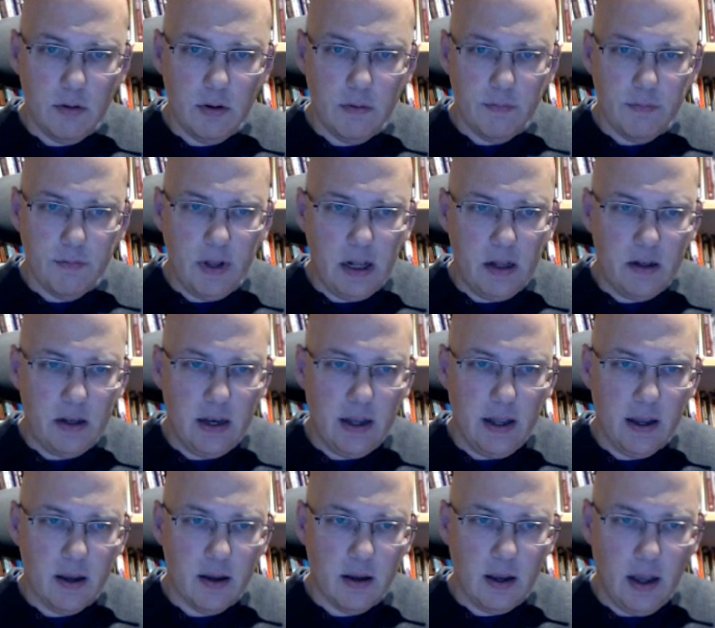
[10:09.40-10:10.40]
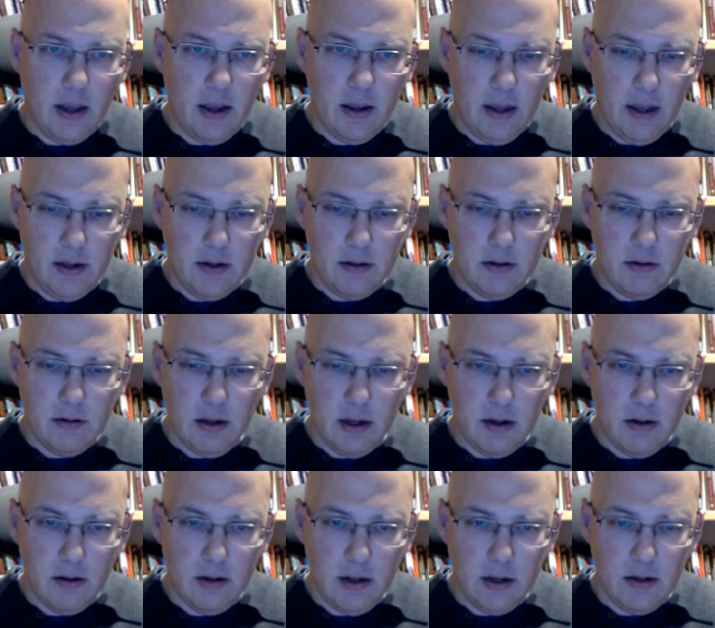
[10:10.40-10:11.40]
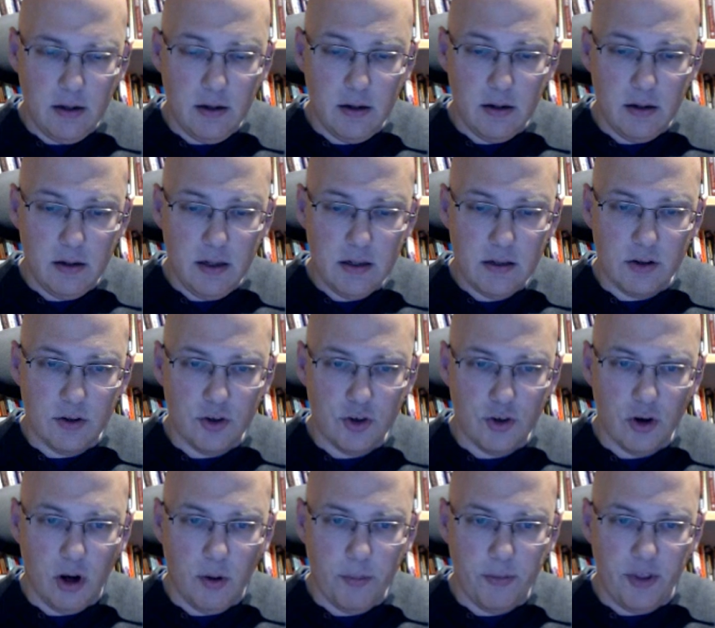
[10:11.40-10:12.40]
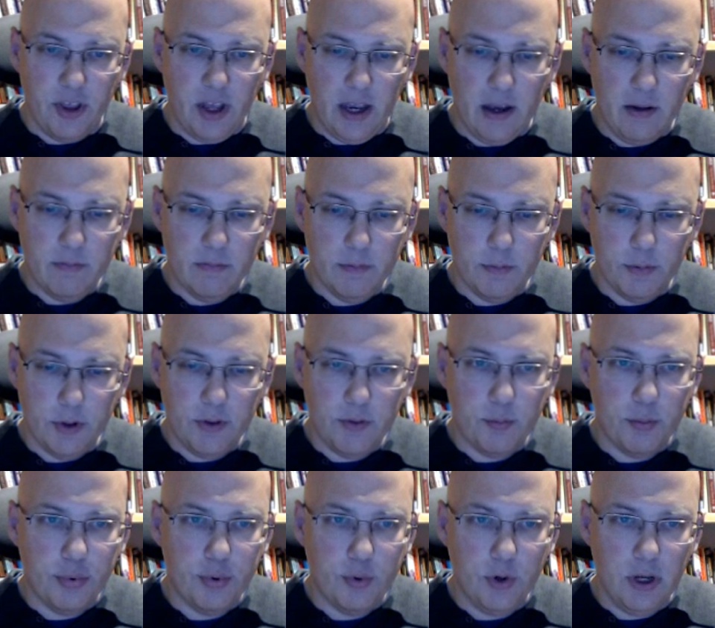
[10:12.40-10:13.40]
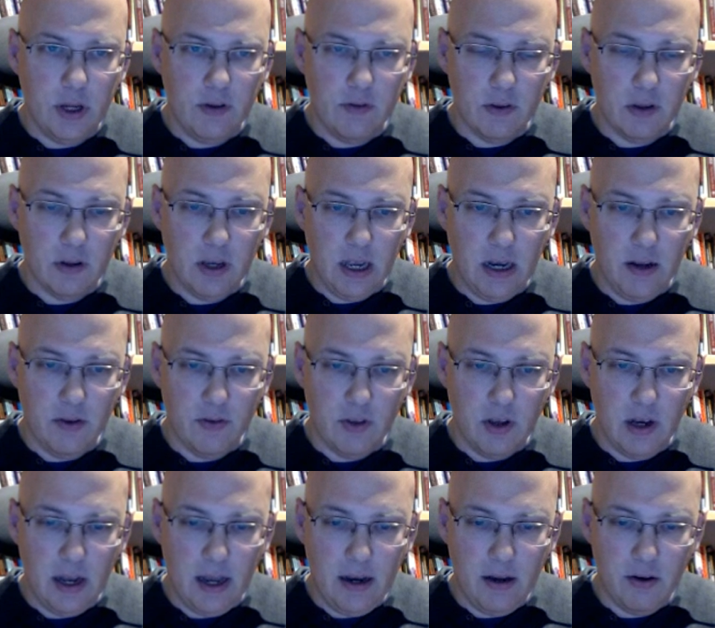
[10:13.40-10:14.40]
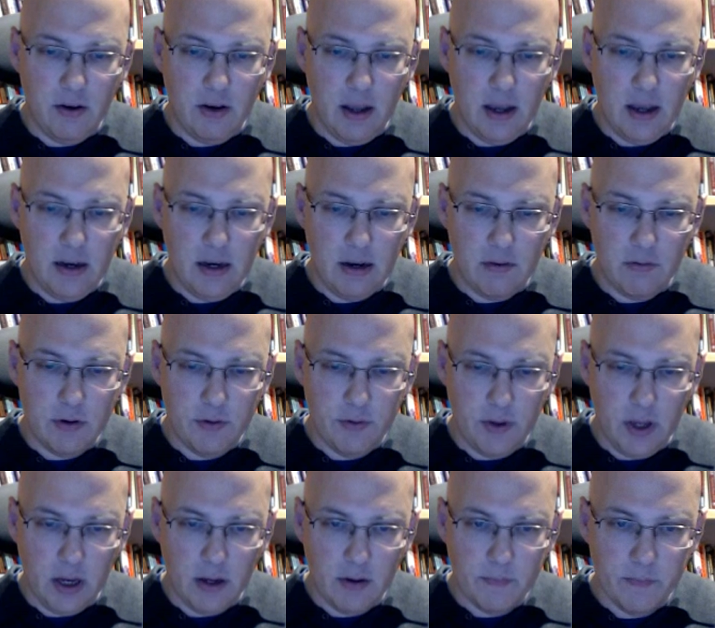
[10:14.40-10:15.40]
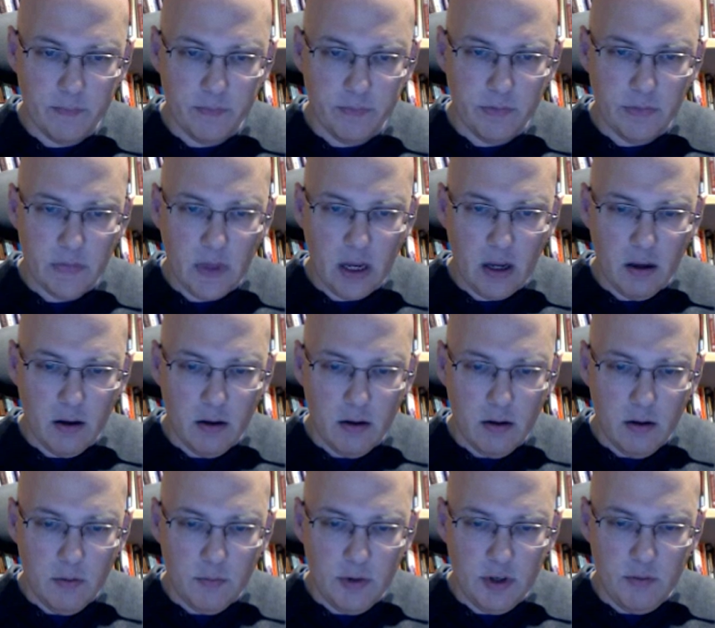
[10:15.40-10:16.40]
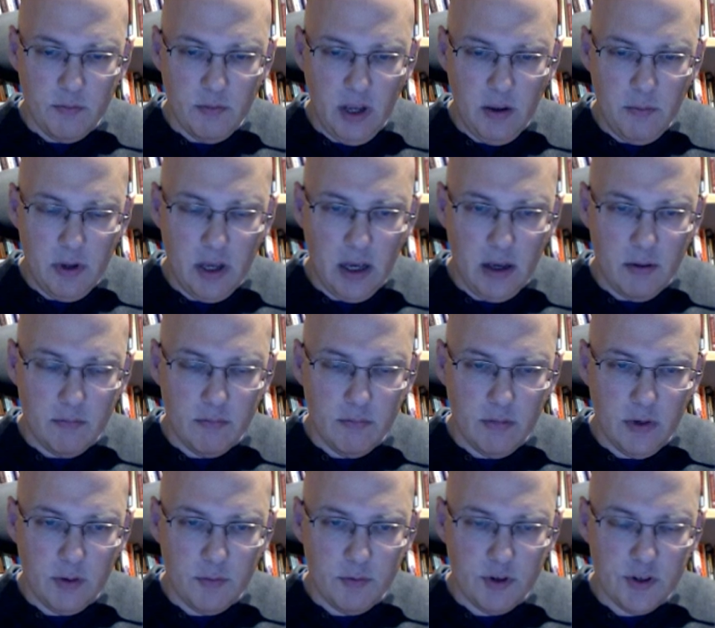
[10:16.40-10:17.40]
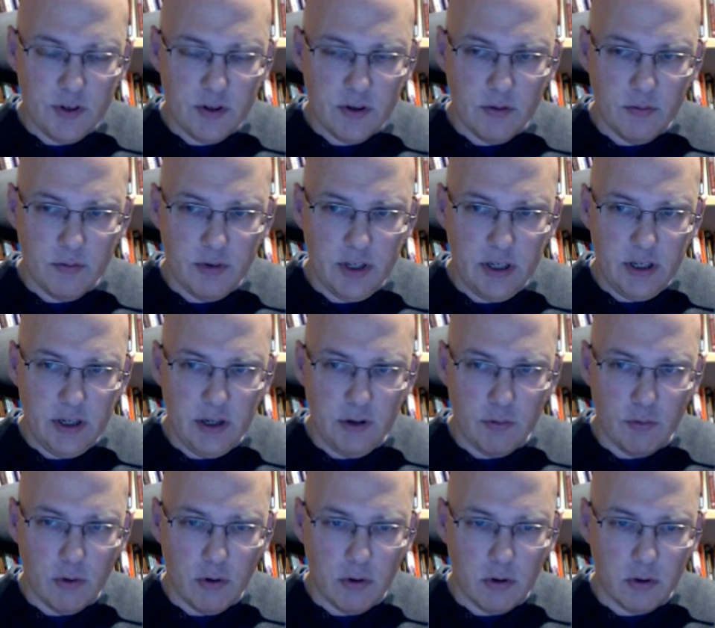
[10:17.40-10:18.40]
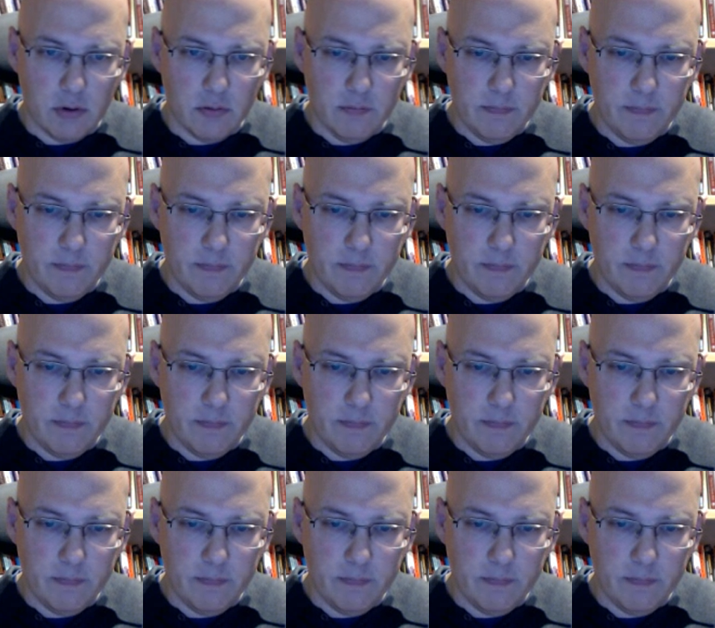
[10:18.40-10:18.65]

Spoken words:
felt like I did a decent job there with getting the knight there and everything, but maybe I'm just completely wrong.